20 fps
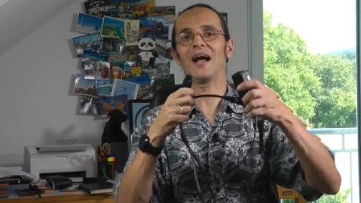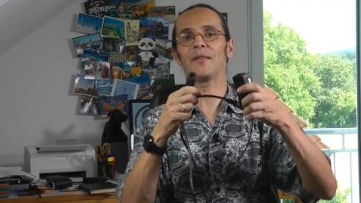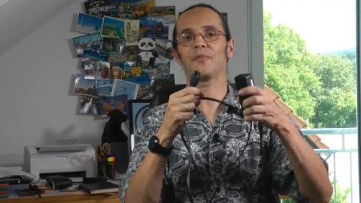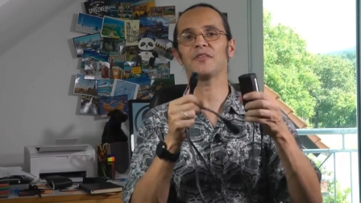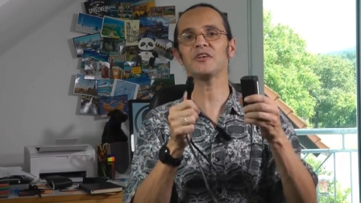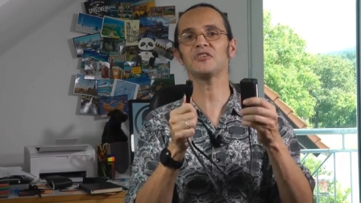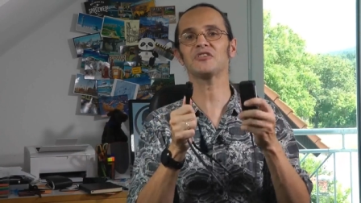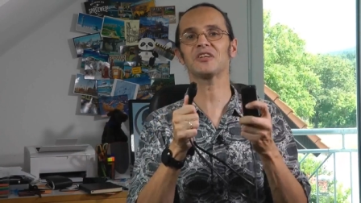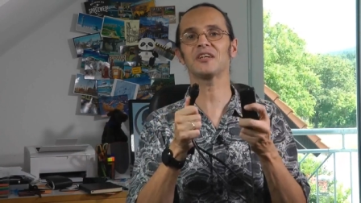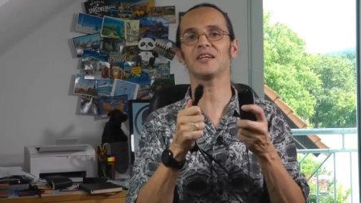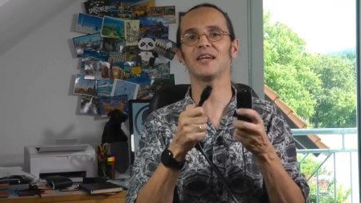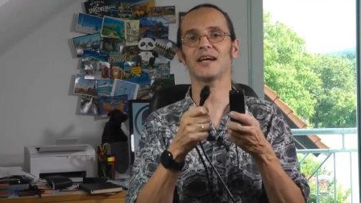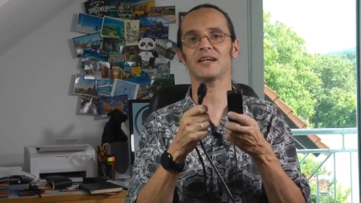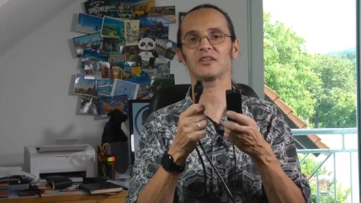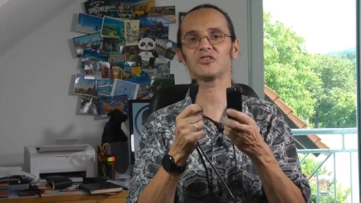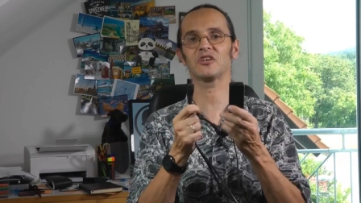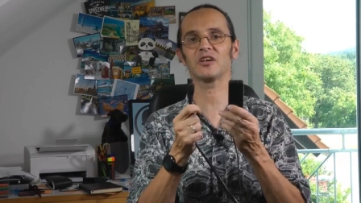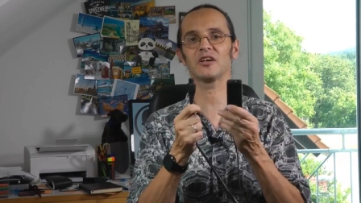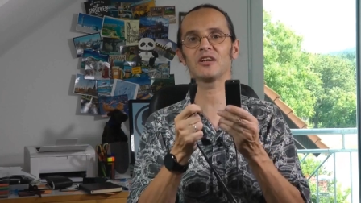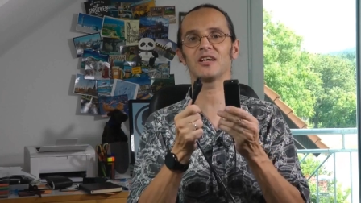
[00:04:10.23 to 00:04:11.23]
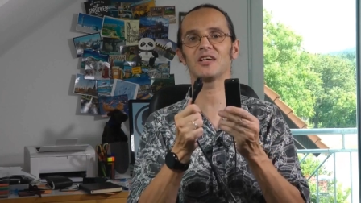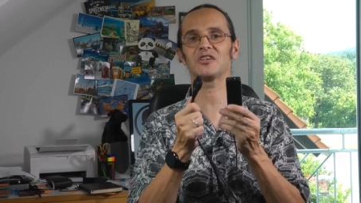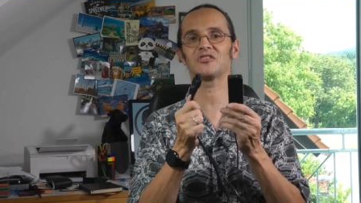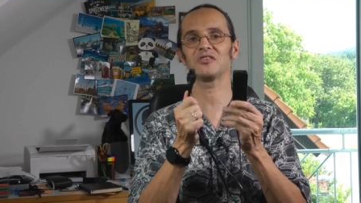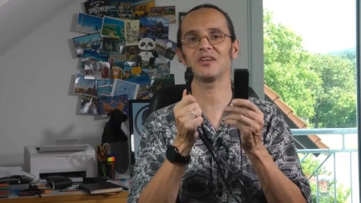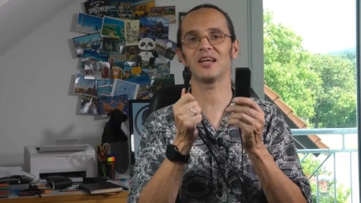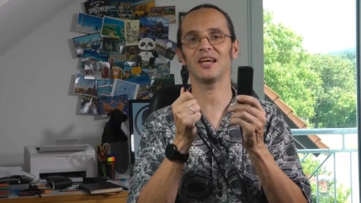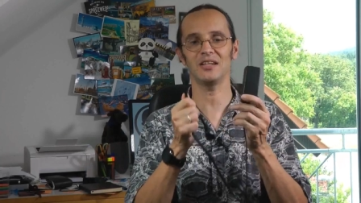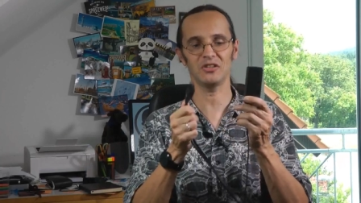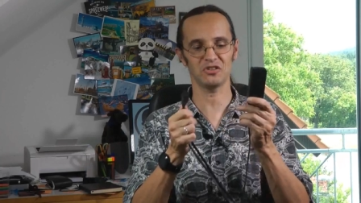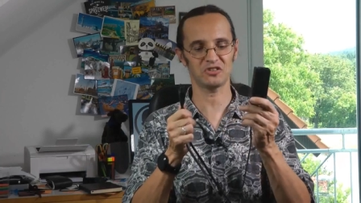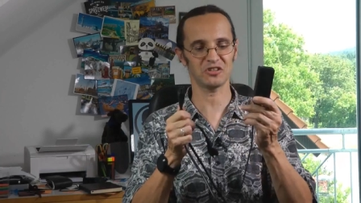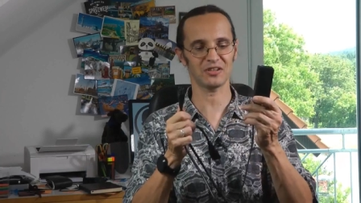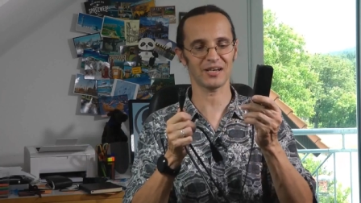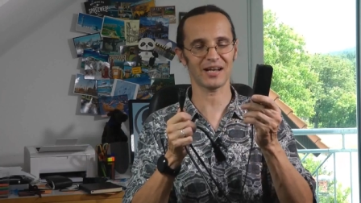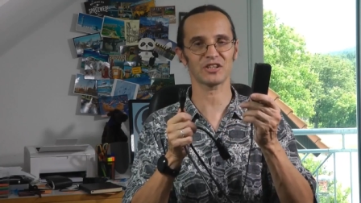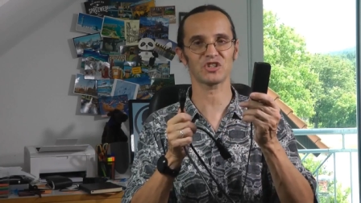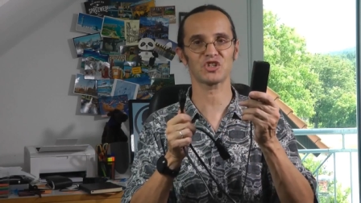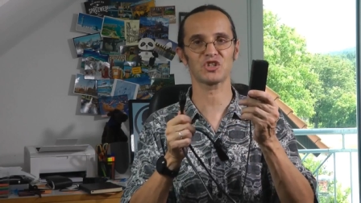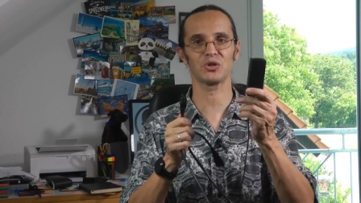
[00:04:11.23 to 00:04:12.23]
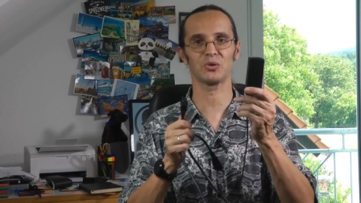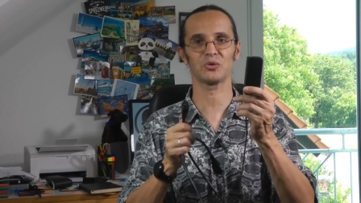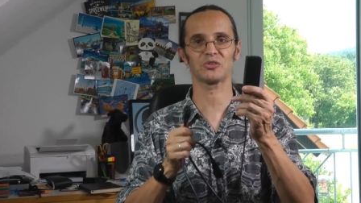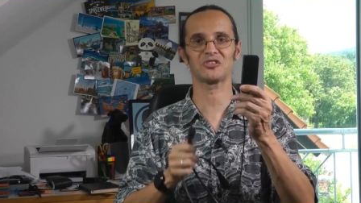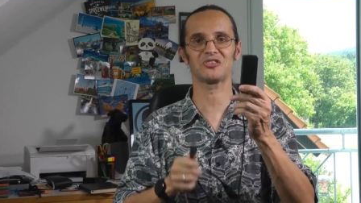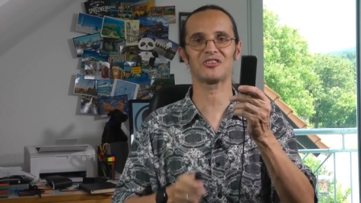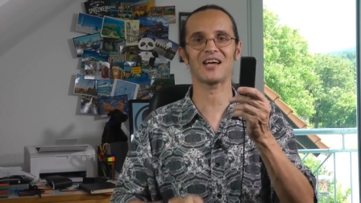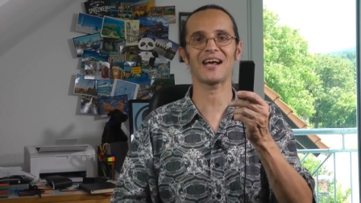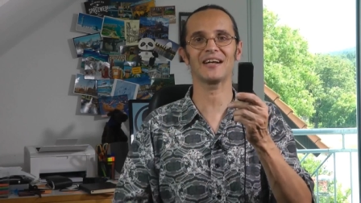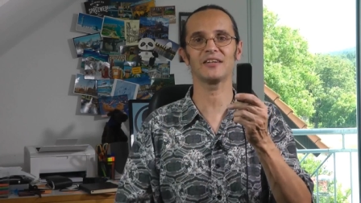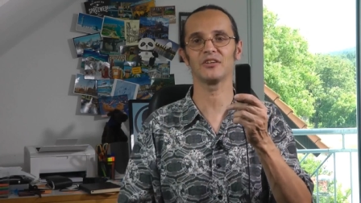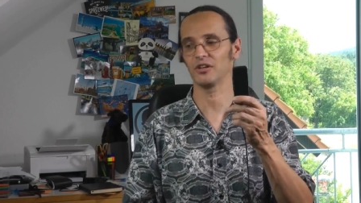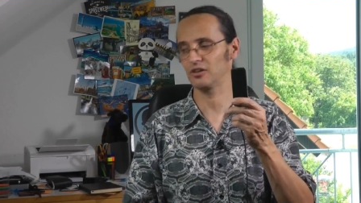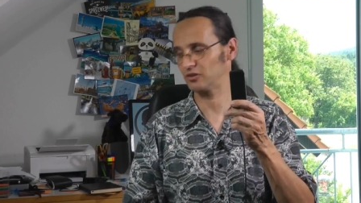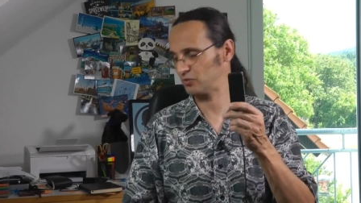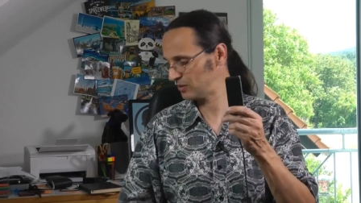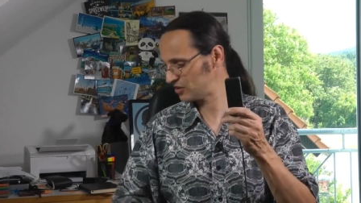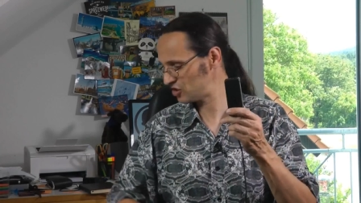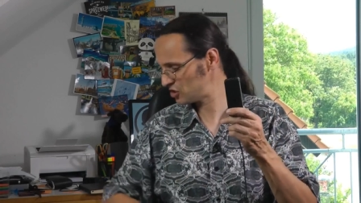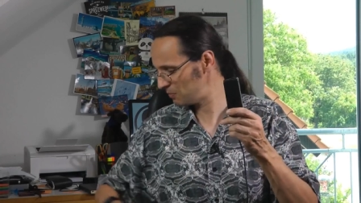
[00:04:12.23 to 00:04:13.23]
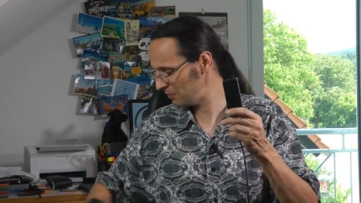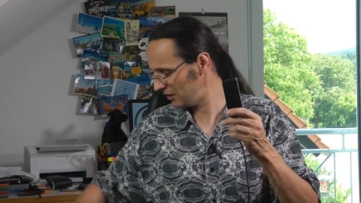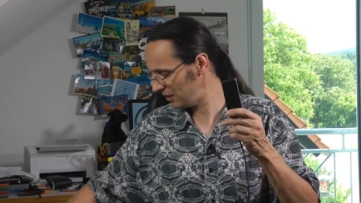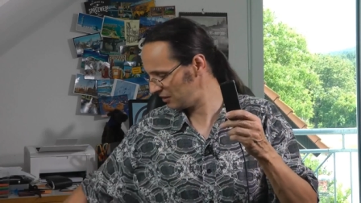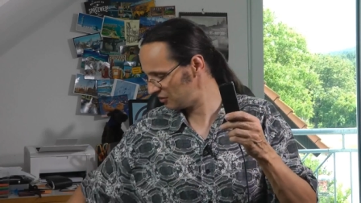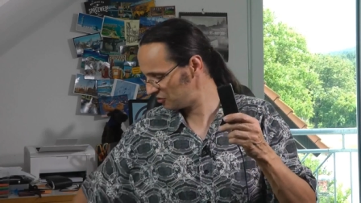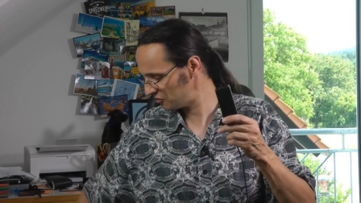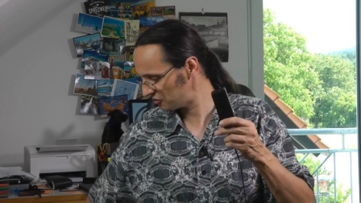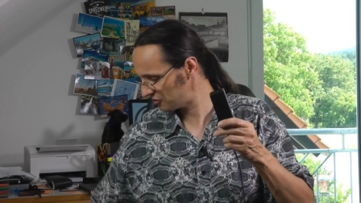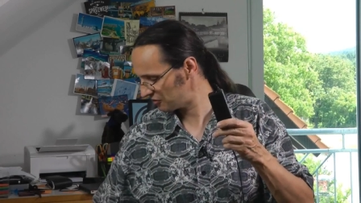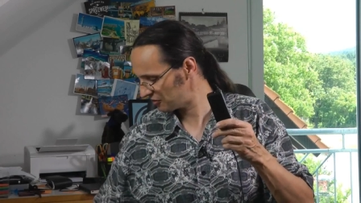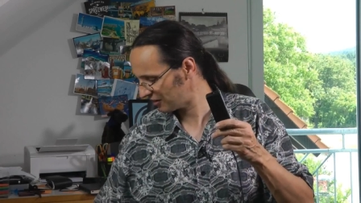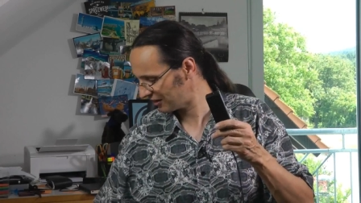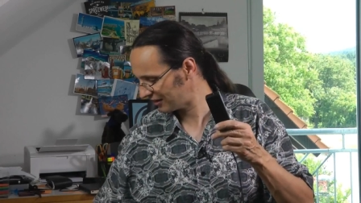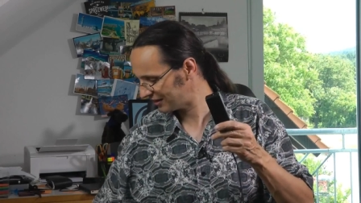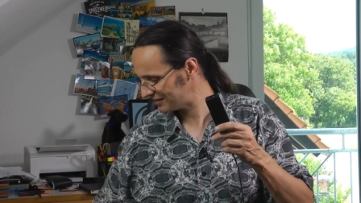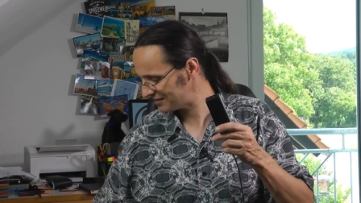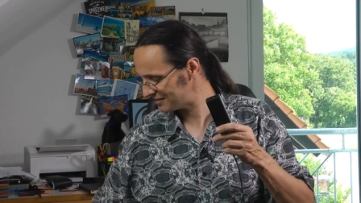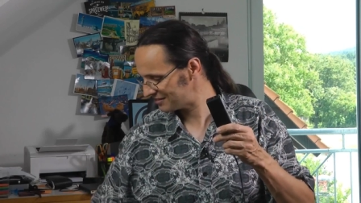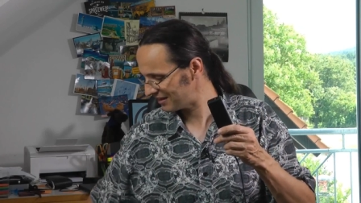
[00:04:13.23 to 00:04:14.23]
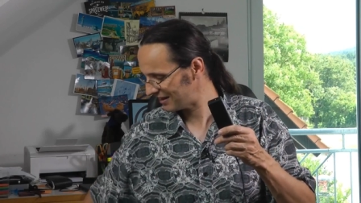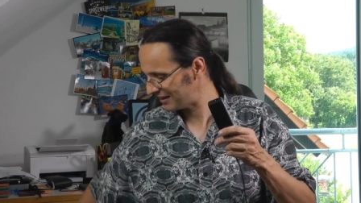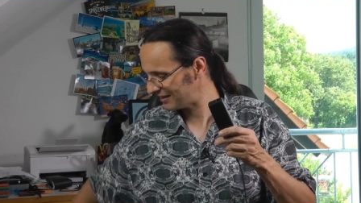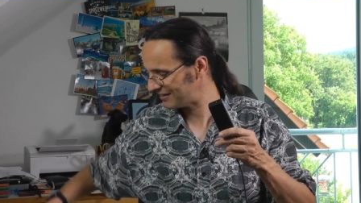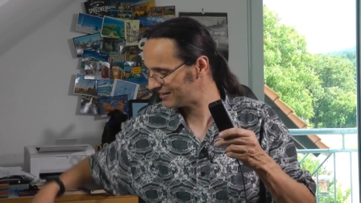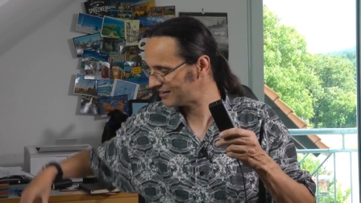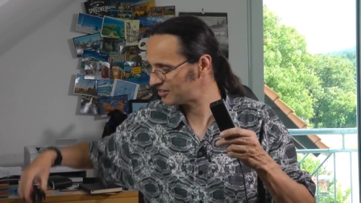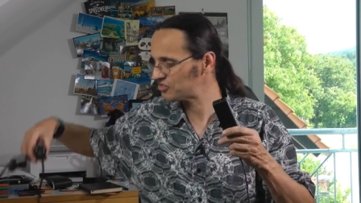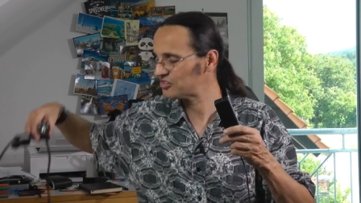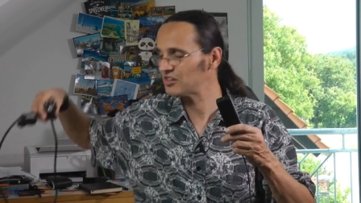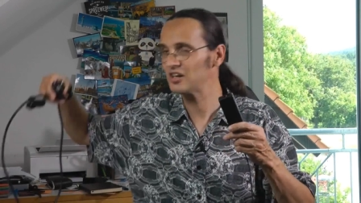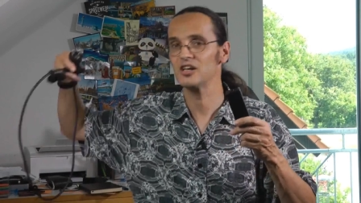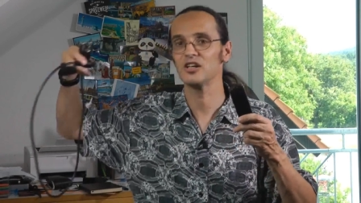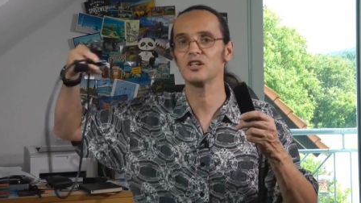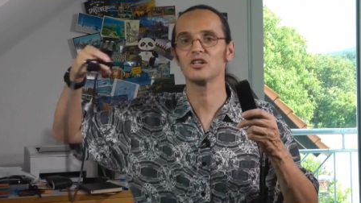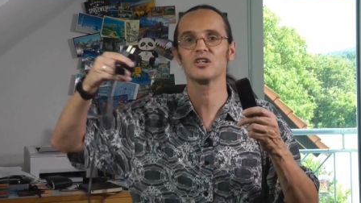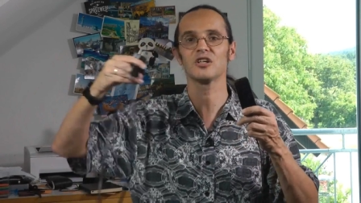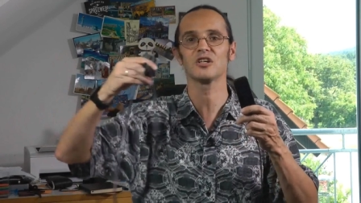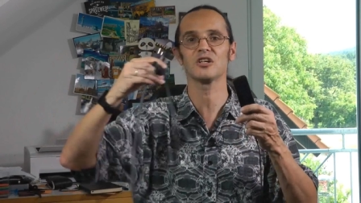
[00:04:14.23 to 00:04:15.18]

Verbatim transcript: And this connector is an international standard, which means that I can take this